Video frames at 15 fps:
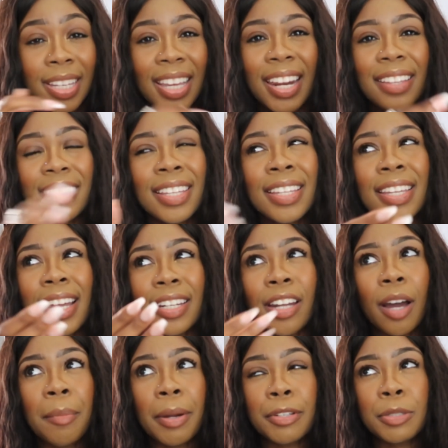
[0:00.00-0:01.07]
and I think yeah
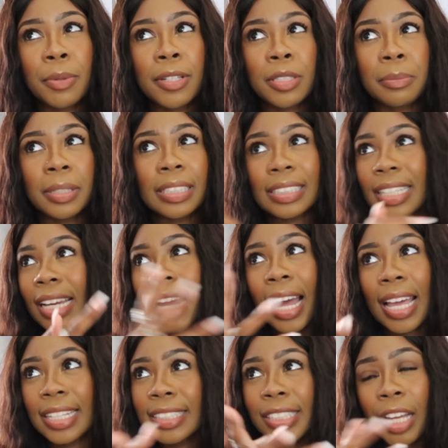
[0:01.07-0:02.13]
not my responsibility it's like
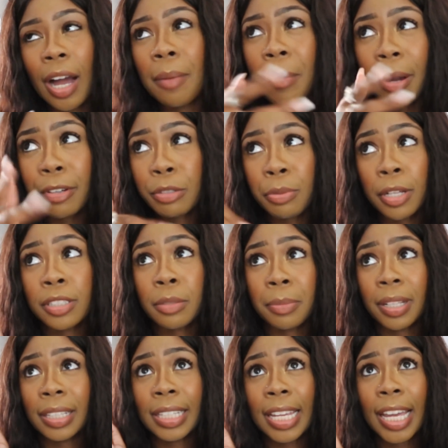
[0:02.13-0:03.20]
it's not my
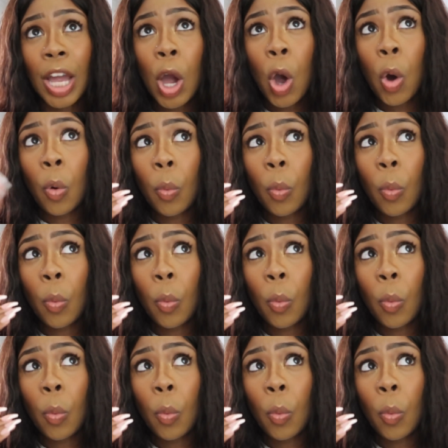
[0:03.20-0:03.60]
responsibility